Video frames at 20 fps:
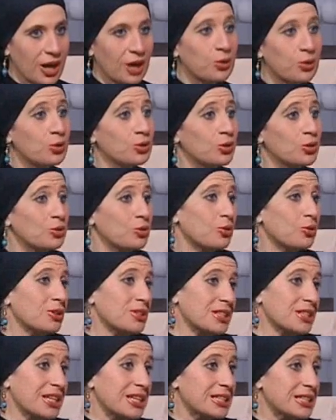according to
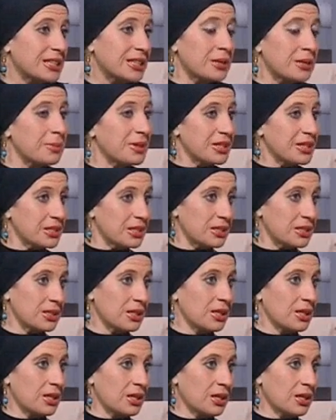their skills and
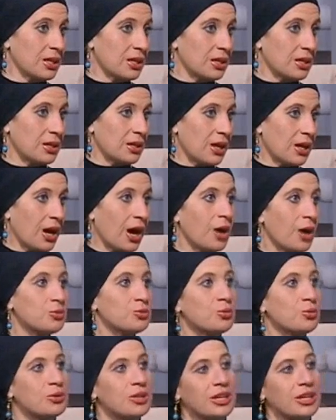abilities?
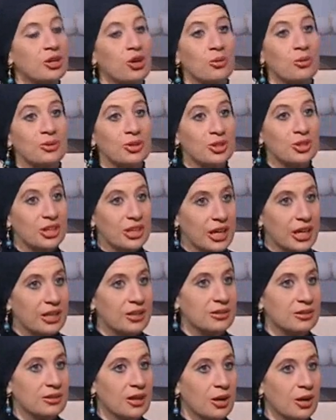How do they
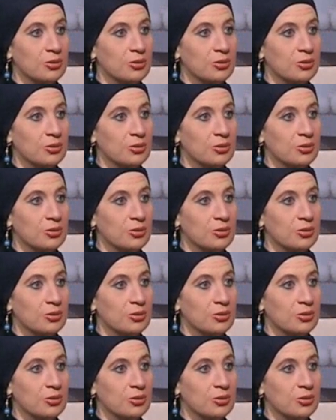communicate?